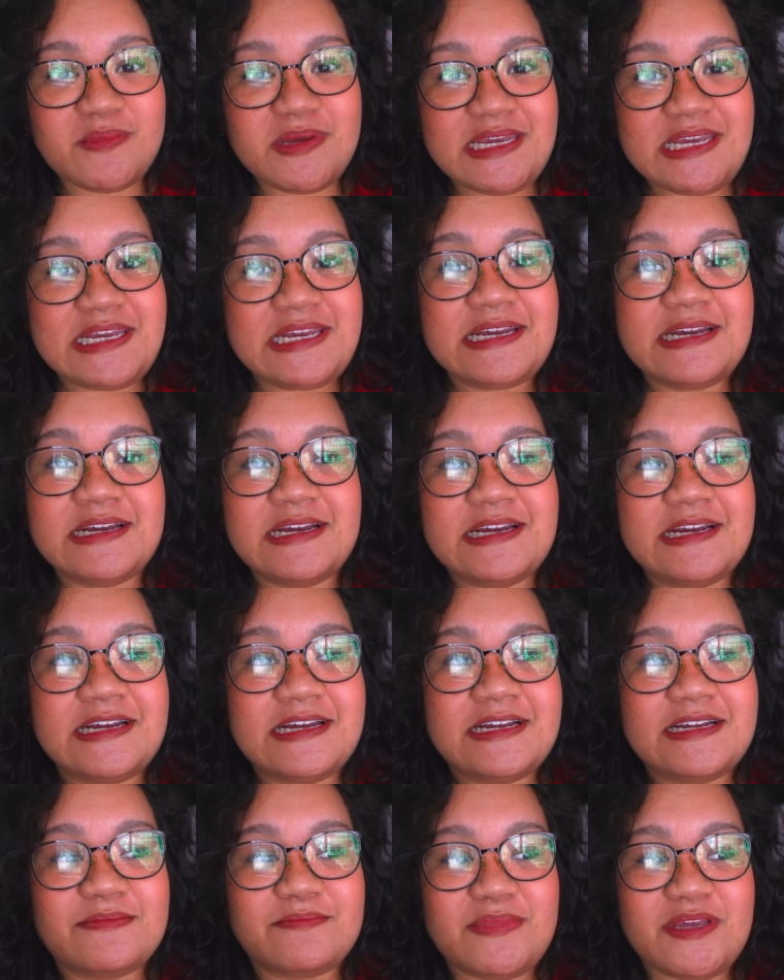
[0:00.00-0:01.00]
me
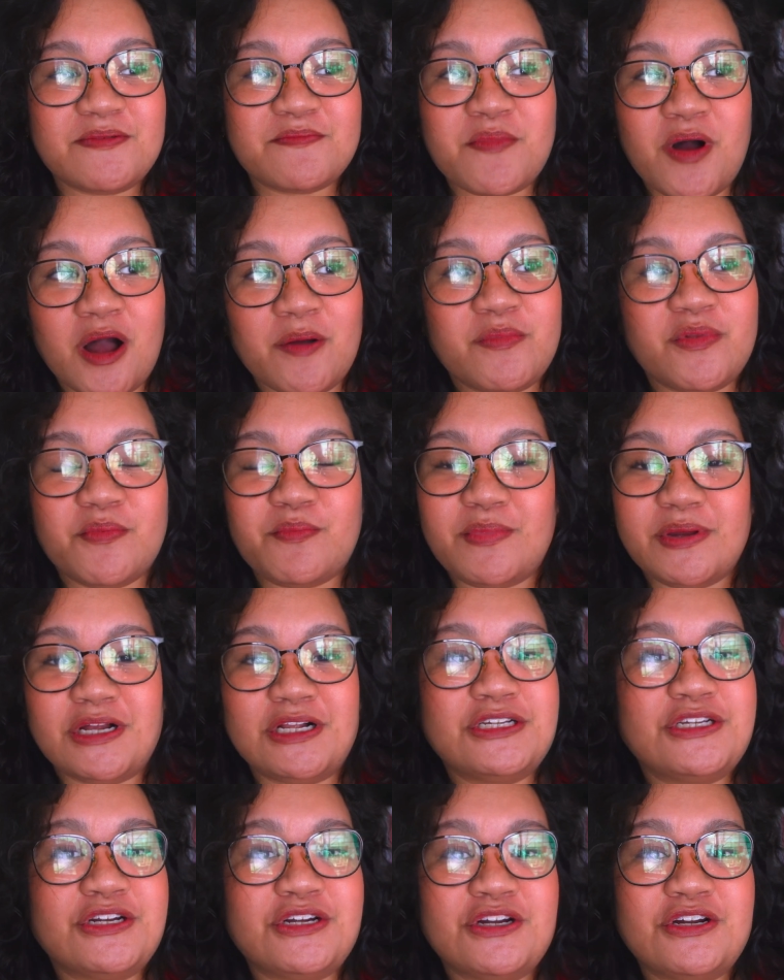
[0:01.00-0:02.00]
be Bob the
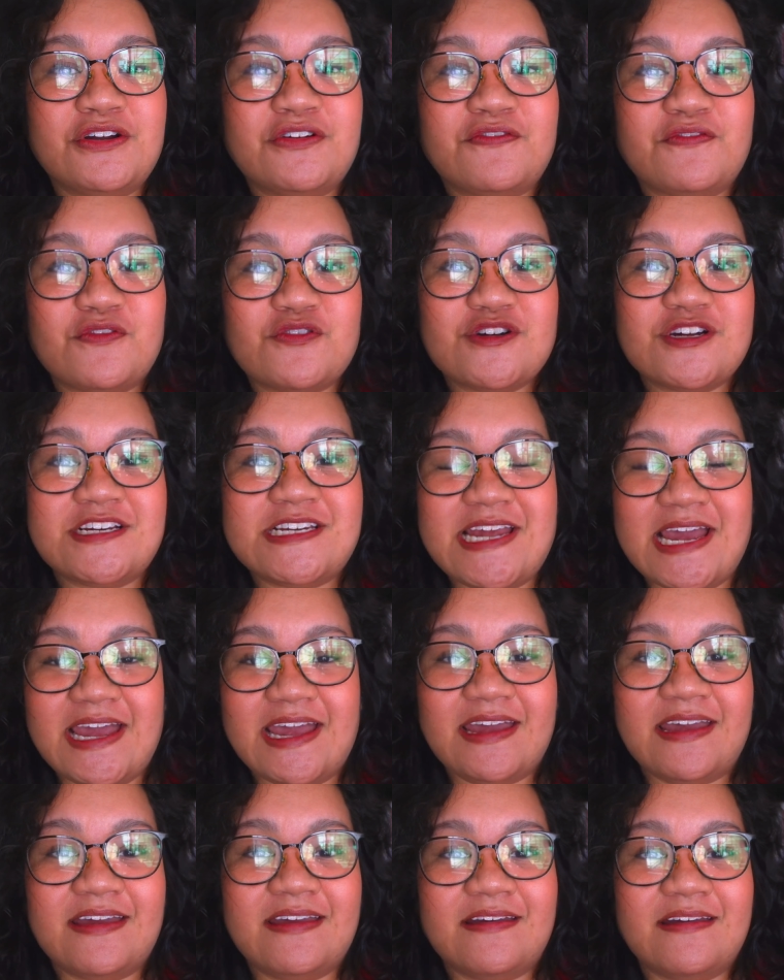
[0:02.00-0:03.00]
Builder for a
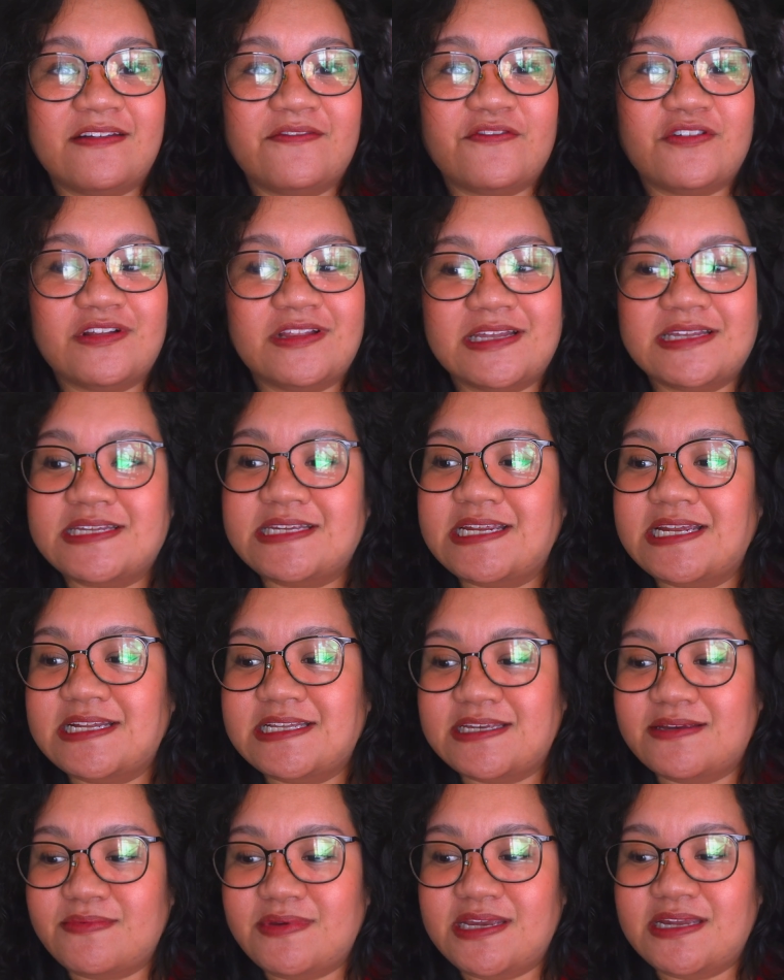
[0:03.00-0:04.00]
day and for listening
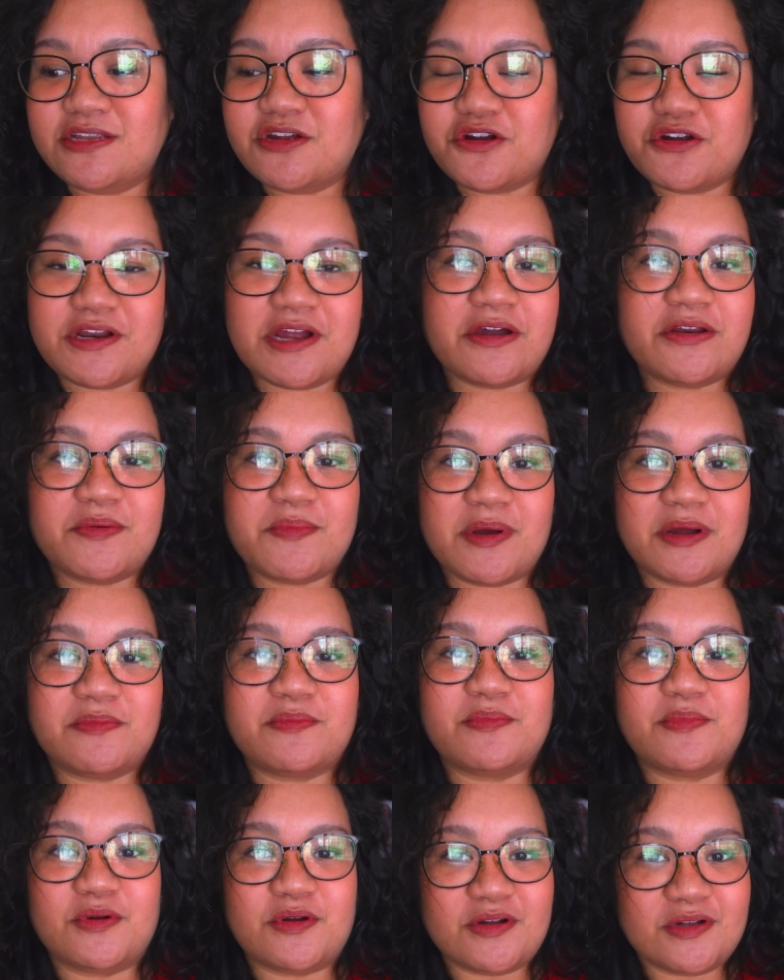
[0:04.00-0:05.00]
to me nerd out
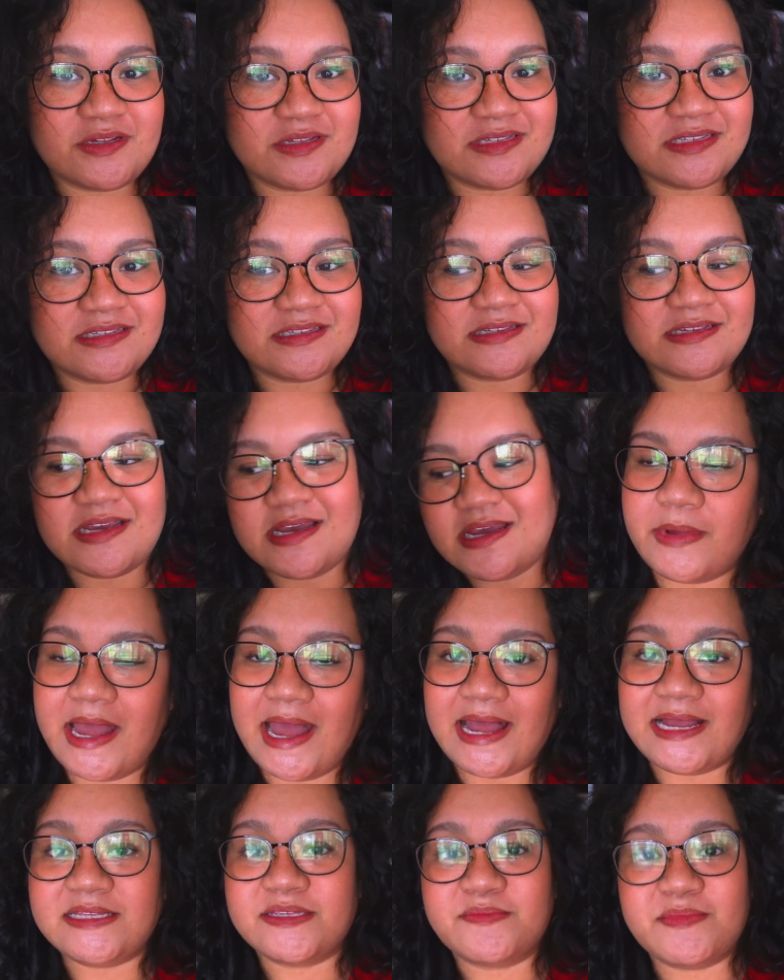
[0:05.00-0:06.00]
about books.
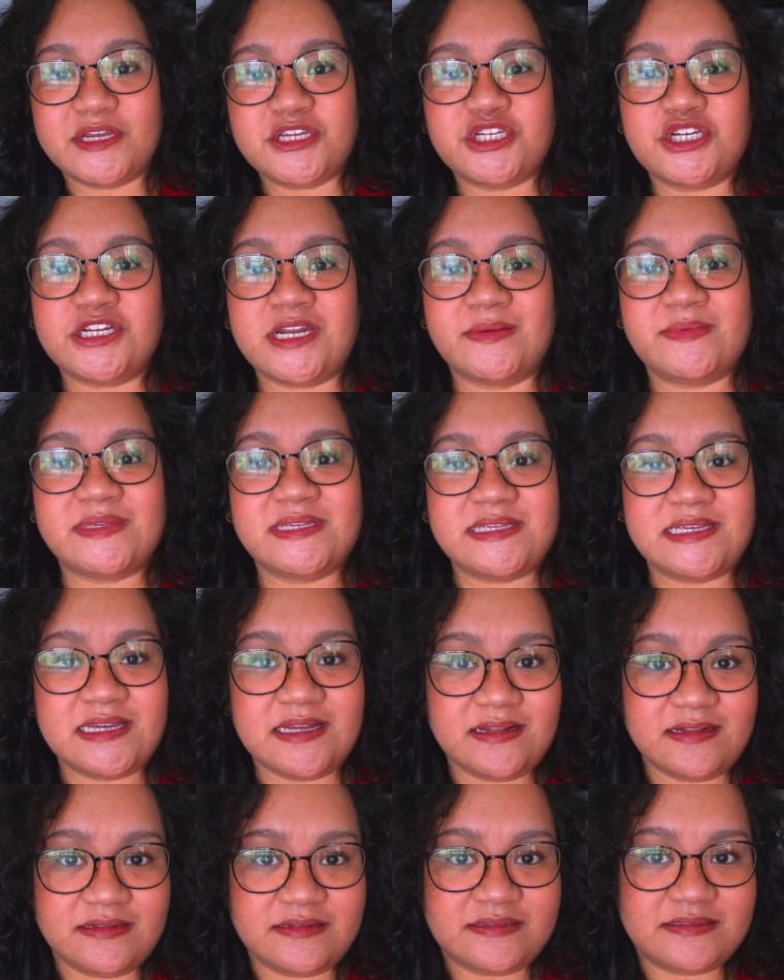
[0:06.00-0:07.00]
As mentioned, I'm
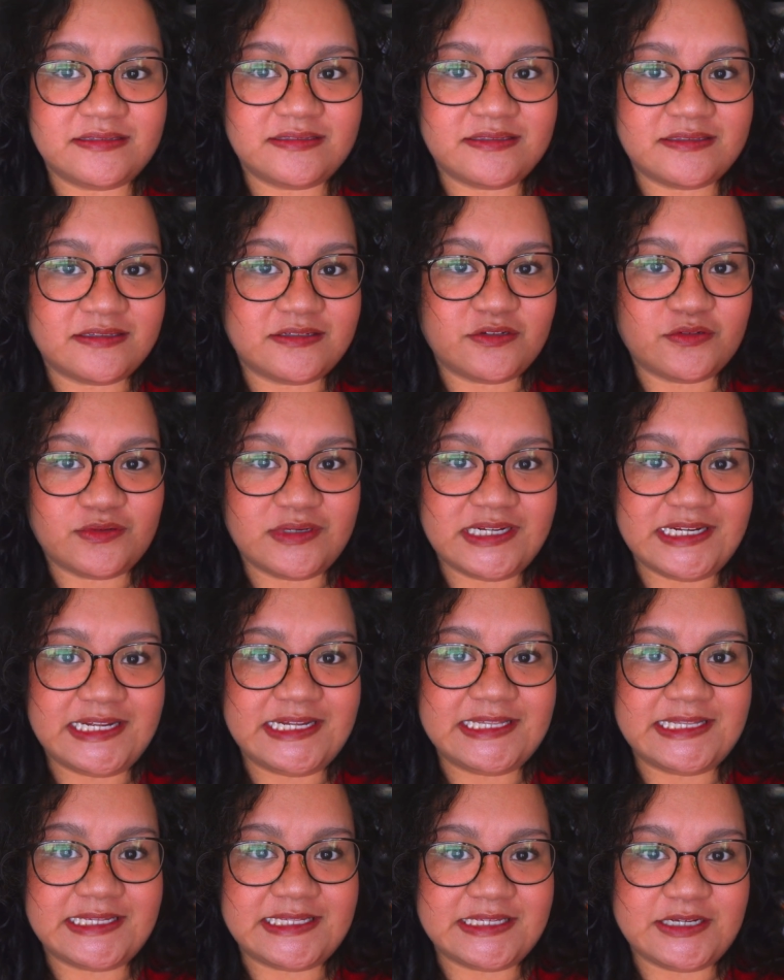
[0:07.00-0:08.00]
still
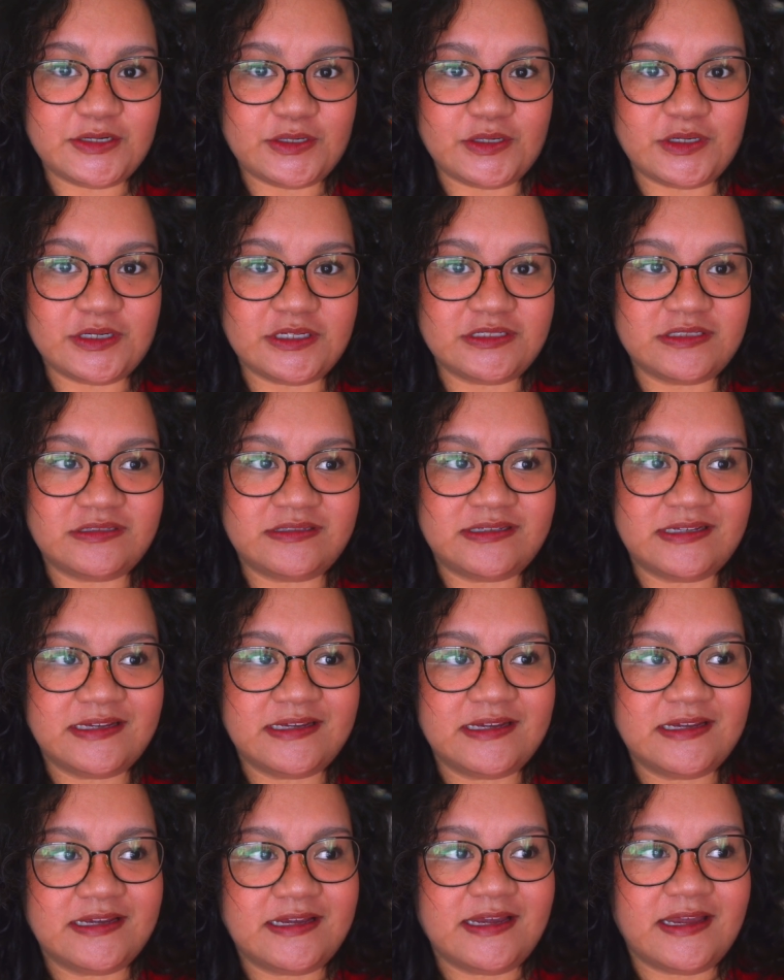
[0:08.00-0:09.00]
reading this girl
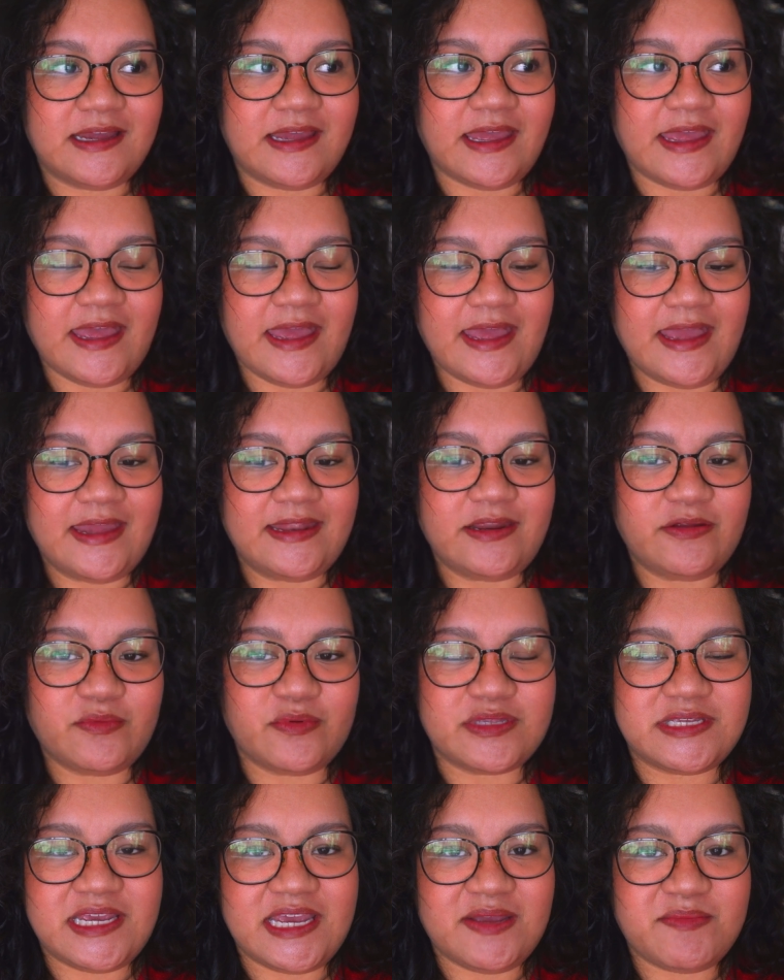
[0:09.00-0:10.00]
and it
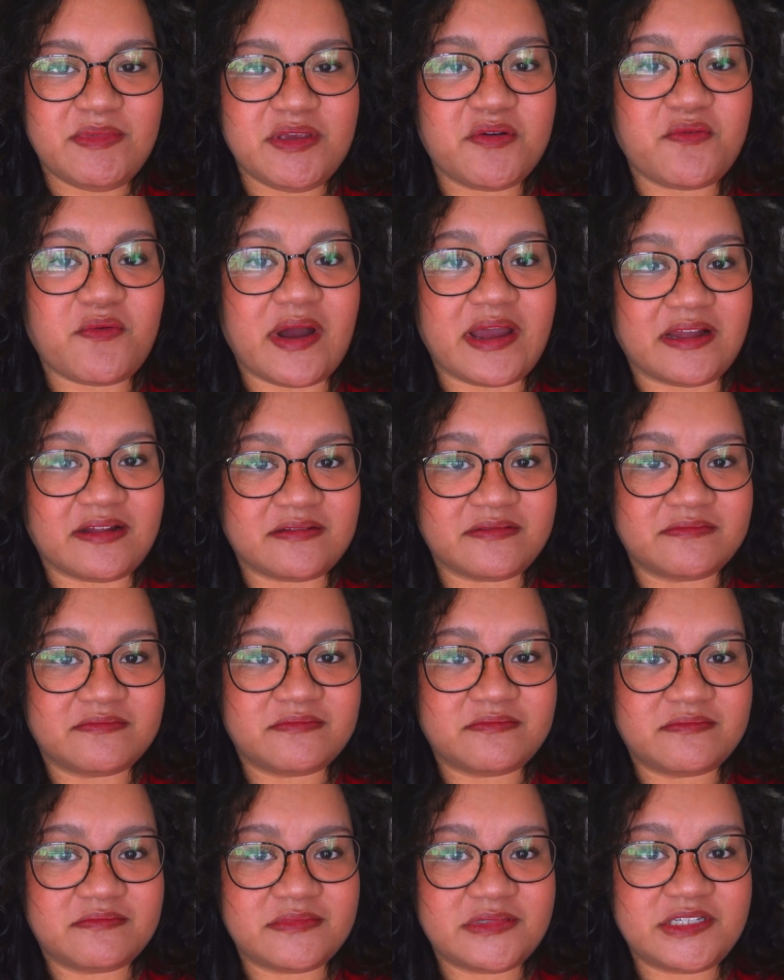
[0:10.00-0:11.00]
will take me a while
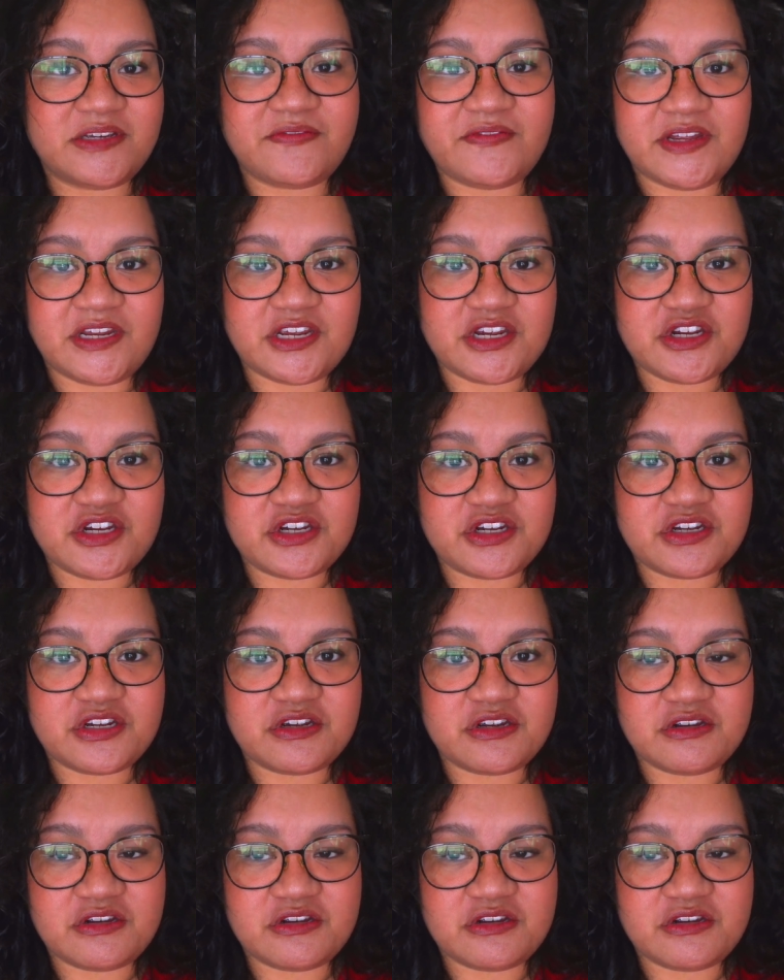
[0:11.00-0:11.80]
to finish.